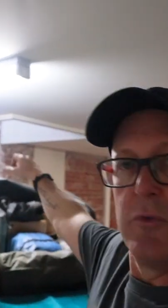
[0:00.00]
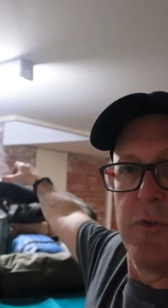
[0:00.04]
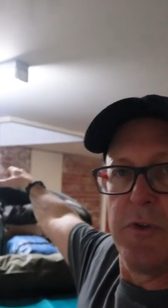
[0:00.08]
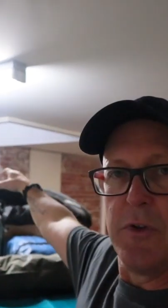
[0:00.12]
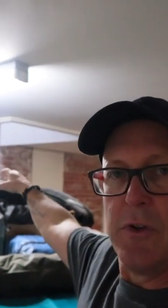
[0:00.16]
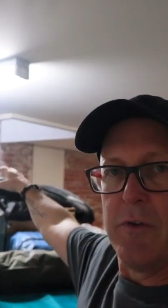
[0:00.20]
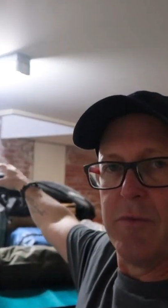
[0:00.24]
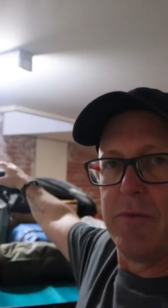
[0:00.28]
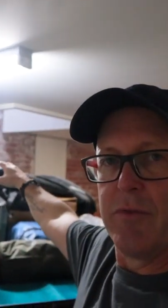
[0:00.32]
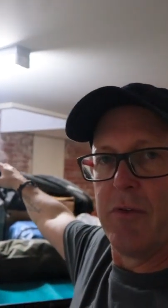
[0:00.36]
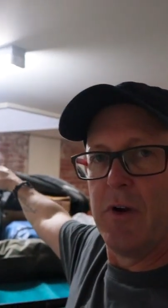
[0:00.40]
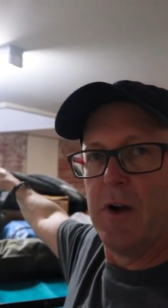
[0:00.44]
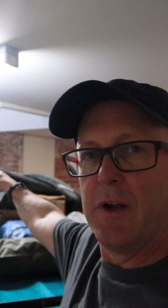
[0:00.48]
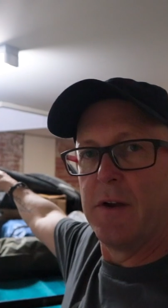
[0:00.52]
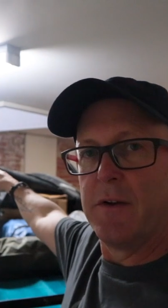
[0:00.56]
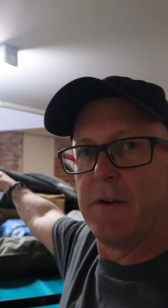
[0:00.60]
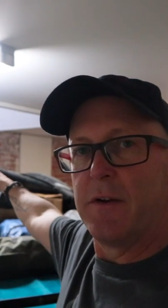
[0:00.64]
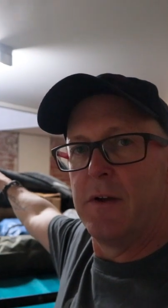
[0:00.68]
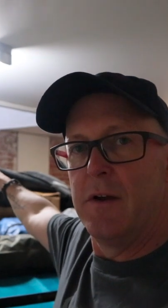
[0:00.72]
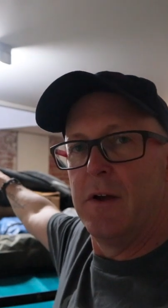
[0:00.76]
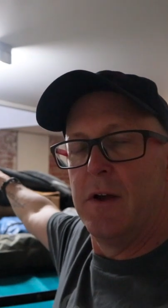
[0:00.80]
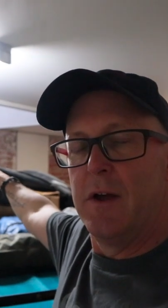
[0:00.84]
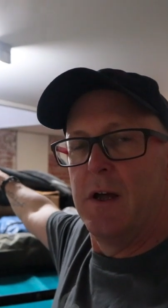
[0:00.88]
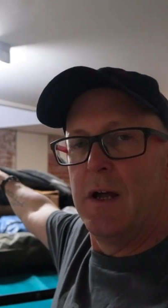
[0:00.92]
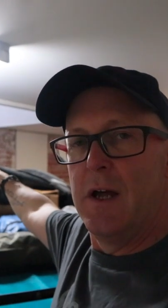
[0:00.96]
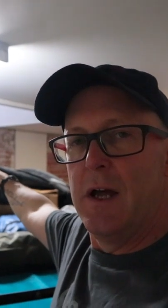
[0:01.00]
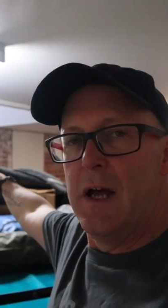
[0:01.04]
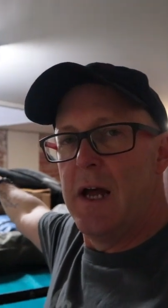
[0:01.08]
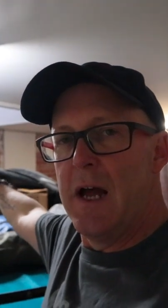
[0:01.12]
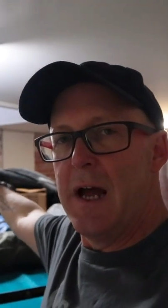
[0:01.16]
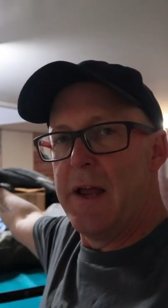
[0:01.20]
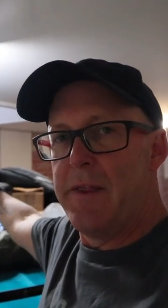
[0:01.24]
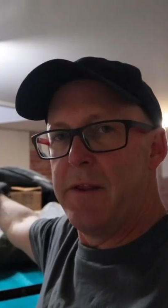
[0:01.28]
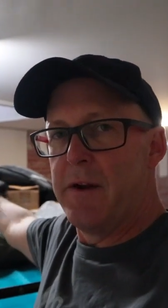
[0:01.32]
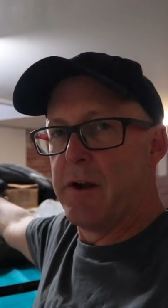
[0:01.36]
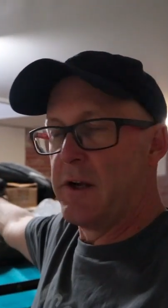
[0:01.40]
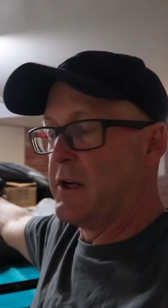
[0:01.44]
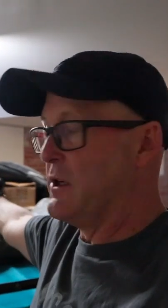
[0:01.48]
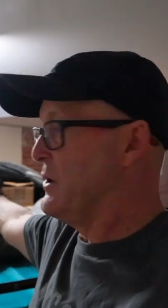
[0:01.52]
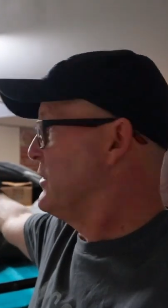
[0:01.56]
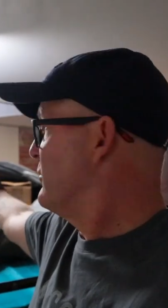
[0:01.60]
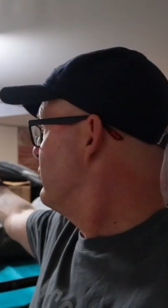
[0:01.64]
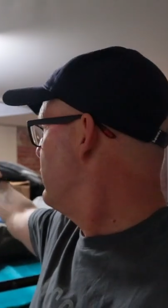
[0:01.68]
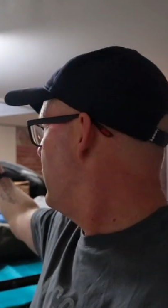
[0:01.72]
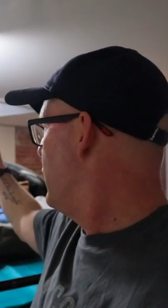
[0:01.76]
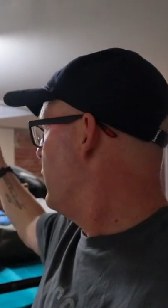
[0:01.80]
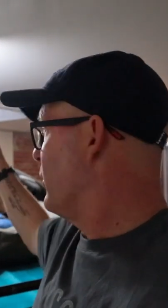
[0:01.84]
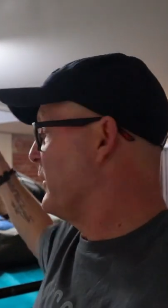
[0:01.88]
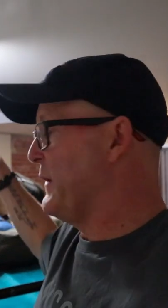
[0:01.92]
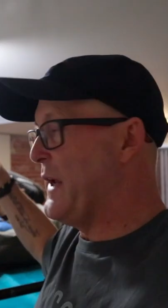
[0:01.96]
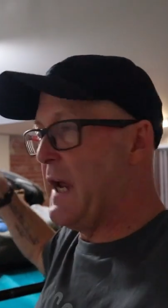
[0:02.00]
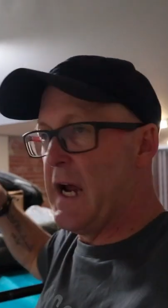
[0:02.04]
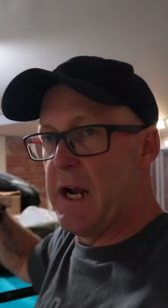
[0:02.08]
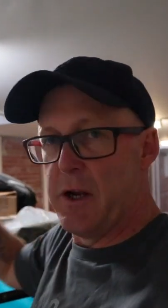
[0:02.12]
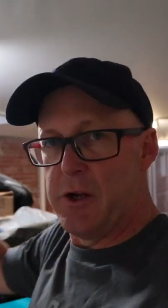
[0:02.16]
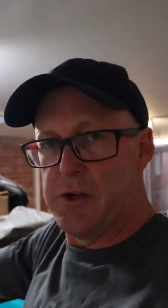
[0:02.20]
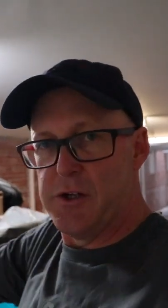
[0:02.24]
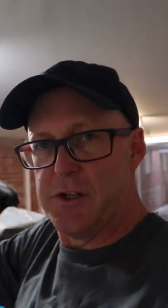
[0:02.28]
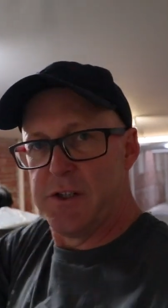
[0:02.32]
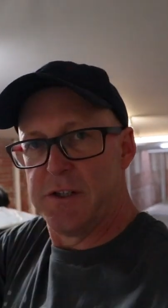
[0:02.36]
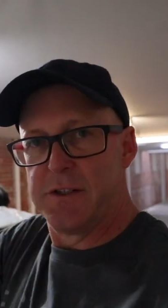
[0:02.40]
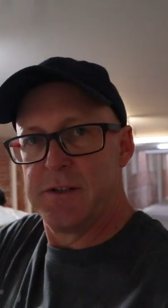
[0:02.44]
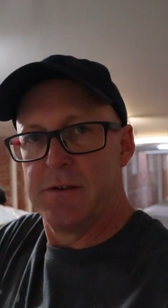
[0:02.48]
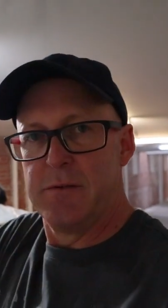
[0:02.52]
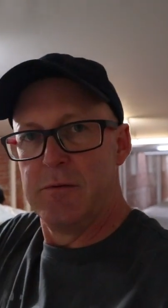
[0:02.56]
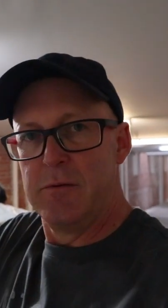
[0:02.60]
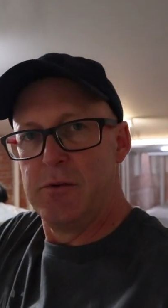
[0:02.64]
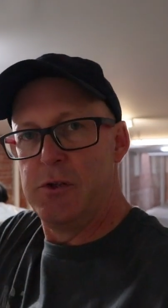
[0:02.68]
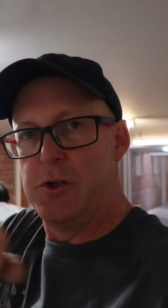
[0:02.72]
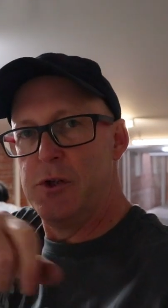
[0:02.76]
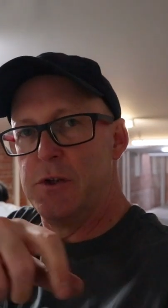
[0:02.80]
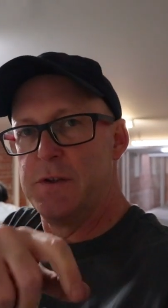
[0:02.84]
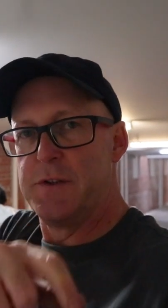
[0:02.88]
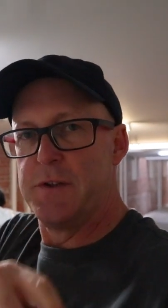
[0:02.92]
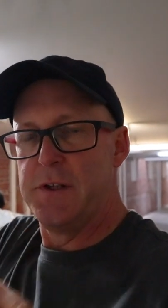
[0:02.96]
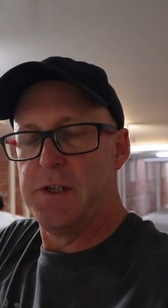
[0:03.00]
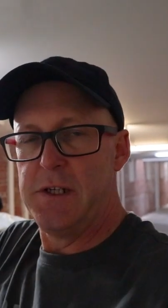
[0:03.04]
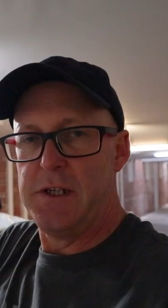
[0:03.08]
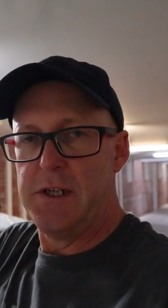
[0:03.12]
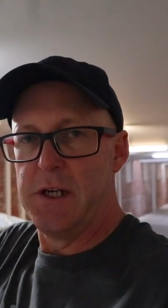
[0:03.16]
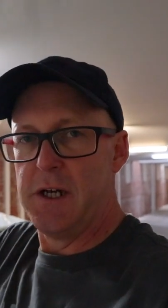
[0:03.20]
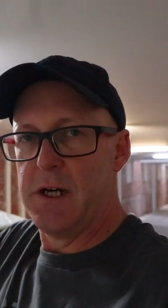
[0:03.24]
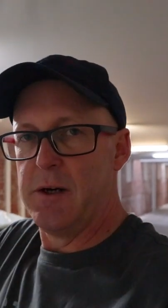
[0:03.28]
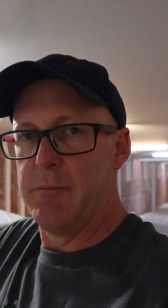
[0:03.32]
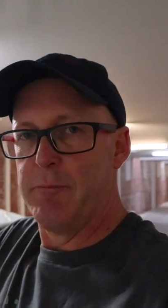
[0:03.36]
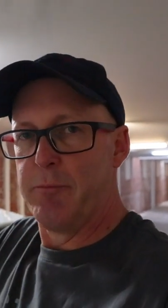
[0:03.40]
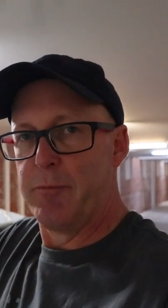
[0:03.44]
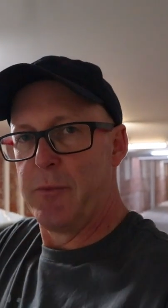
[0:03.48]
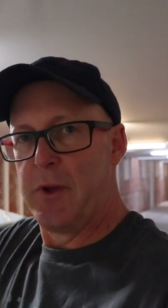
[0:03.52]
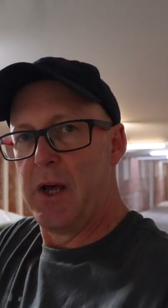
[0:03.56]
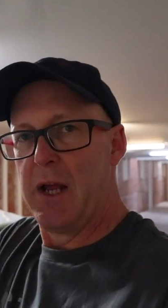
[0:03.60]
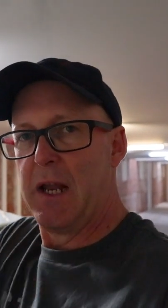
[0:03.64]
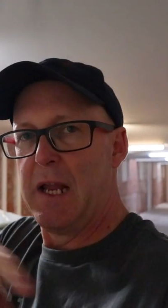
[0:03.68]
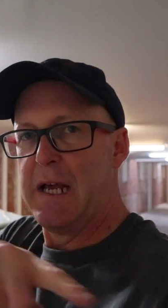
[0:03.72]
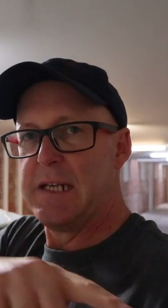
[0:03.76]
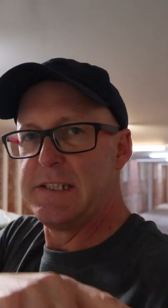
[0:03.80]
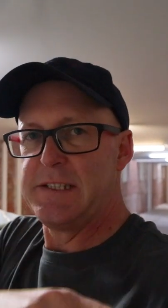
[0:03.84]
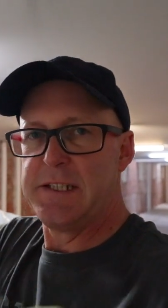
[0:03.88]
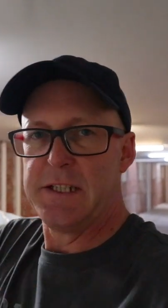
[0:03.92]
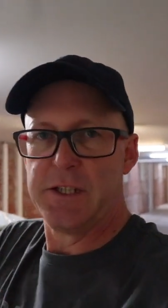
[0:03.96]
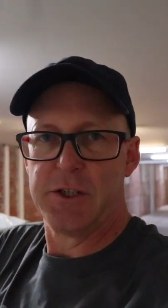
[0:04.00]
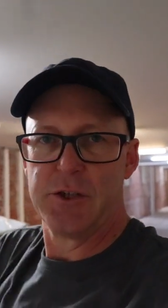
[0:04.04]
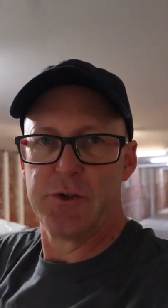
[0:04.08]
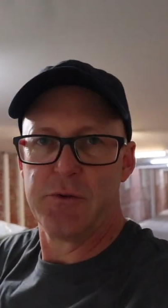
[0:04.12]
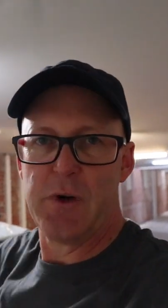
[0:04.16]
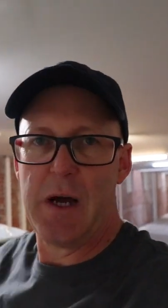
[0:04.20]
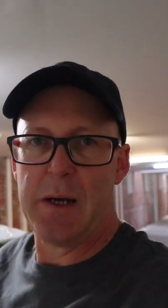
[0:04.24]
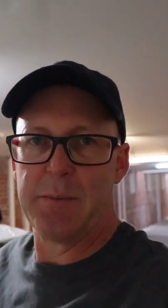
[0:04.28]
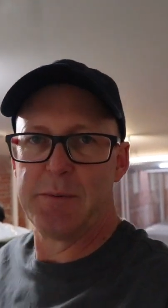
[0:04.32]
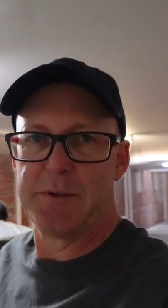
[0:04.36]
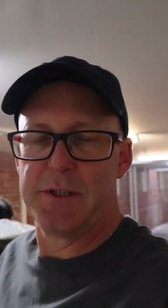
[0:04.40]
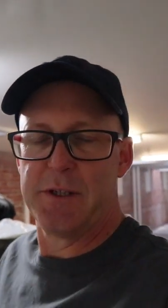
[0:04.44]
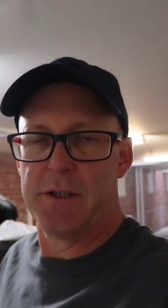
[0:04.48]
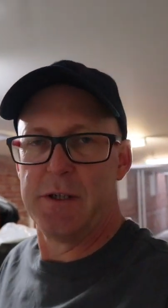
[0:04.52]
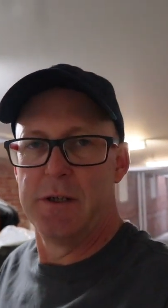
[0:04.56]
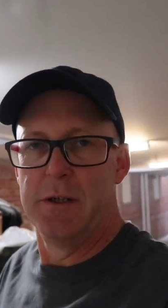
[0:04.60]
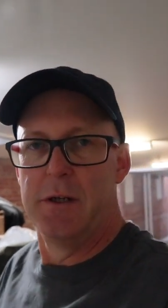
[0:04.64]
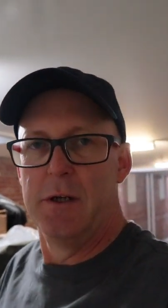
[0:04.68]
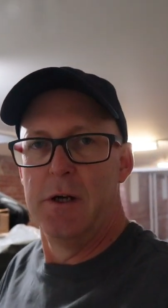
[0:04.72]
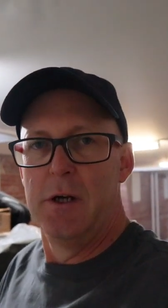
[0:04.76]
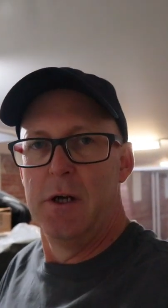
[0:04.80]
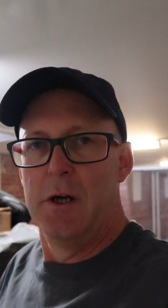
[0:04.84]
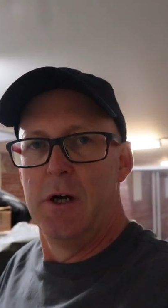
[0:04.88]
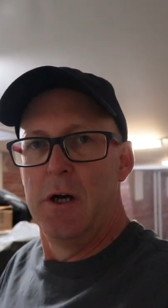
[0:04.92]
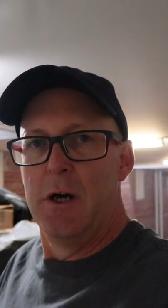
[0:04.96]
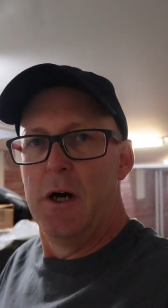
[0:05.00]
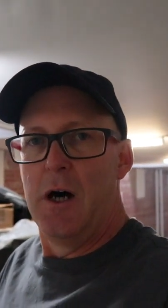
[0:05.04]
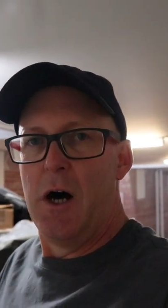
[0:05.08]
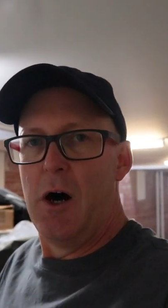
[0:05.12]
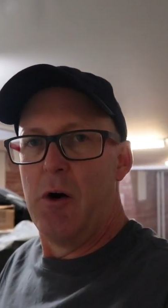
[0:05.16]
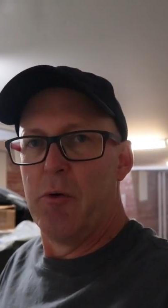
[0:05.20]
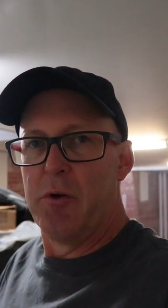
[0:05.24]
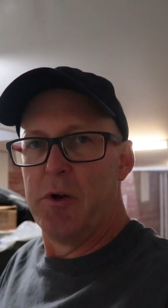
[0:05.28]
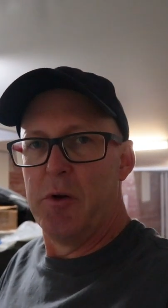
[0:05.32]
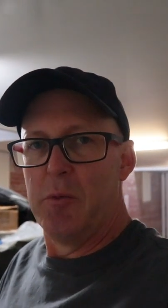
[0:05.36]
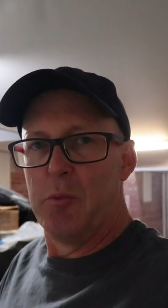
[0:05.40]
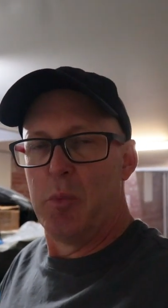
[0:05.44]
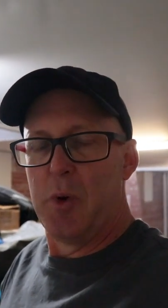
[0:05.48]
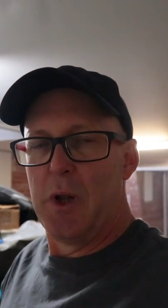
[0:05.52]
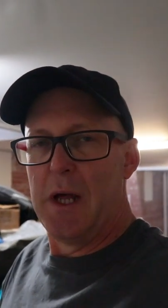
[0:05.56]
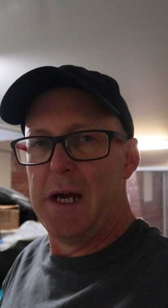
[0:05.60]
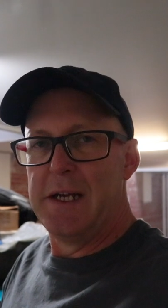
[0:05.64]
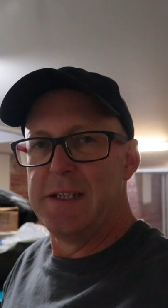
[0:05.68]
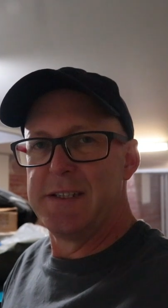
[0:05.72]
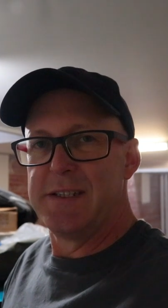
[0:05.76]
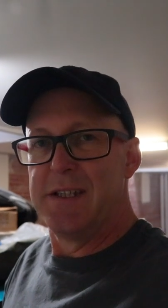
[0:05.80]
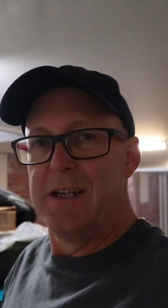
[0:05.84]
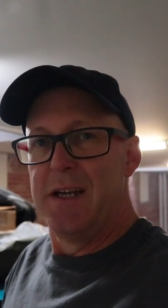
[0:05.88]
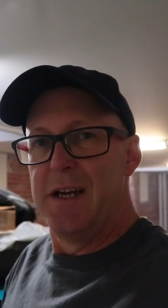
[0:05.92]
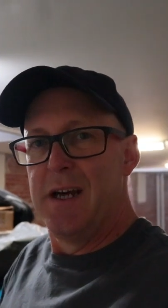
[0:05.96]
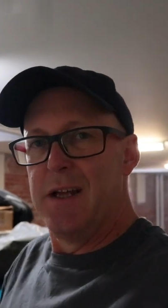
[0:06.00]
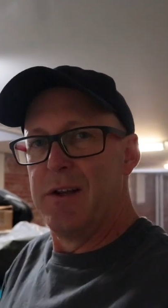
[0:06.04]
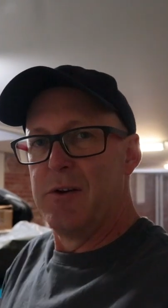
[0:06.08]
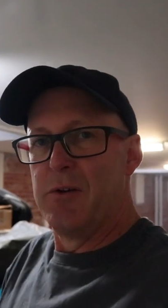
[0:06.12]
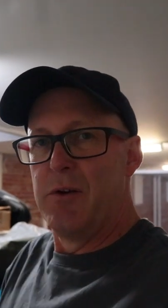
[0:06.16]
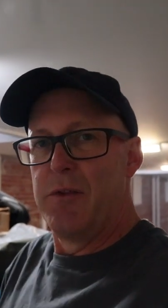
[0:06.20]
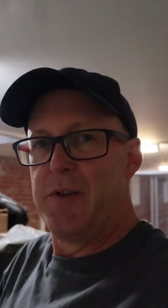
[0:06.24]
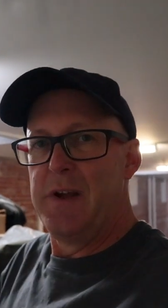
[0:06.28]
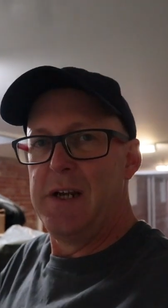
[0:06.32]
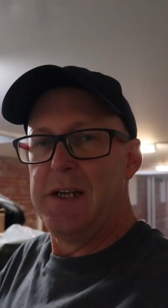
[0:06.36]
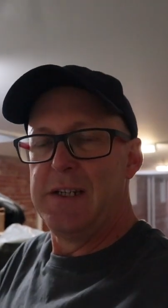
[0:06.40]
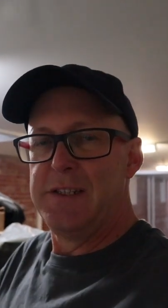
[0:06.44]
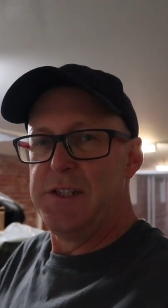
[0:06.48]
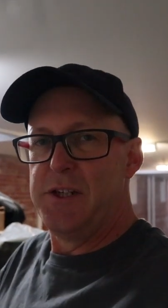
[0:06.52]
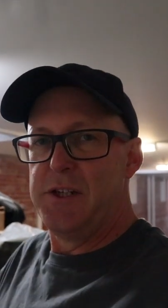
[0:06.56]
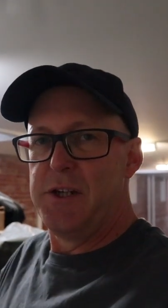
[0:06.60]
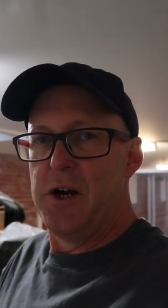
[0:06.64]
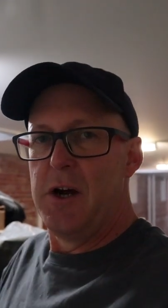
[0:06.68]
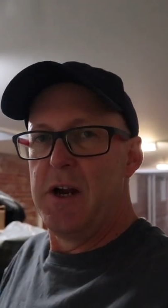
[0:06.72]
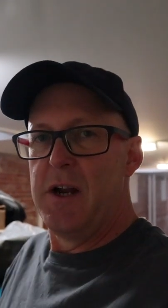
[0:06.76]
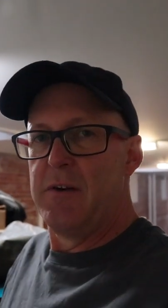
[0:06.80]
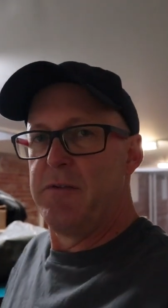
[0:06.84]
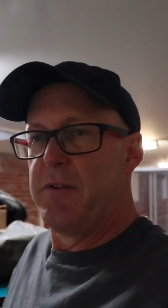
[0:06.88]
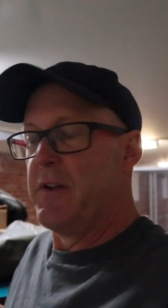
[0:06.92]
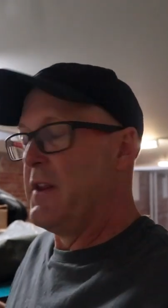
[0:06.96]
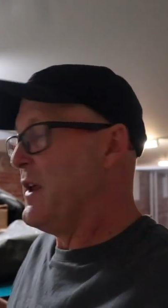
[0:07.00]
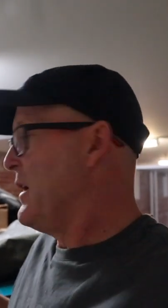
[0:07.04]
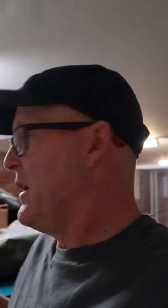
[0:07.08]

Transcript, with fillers: to the front and then I can just roll it down and just use the um, elastic straps to hold it in place. The good thing is you don't have to